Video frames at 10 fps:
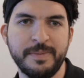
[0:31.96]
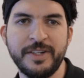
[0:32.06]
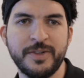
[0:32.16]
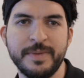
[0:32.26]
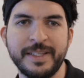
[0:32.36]
this
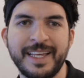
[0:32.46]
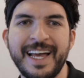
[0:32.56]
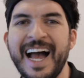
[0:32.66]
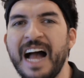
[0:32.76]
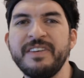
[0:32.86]
measurement
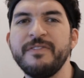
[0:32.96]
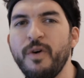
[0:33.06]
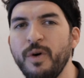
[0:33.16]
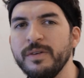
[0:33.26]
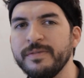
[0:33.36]
have
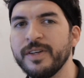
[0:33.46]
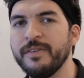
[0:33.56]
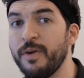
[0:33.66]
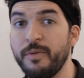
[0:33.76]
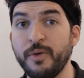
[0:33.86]

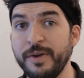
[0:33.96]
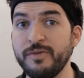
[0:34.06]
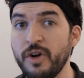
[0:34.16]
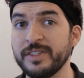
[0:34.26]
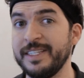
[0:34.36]
evolved from
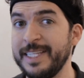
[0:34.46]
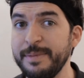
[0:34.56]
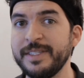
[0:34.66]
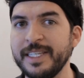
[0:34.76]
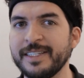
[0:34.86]
throwing rocks and
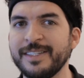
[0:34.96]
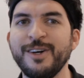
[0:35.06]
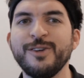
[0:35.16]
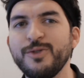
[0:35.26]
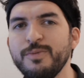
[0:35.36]
dipsticks
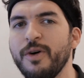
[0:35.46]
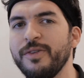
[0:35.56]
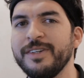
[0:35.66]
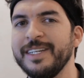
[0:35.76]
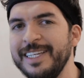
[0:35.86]
to
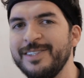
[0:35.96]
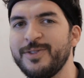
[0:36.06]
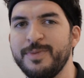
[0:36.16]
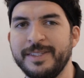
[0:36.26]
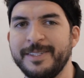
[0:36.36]
modern
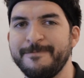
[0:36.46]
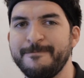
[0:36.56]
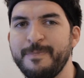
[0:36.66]
instruments.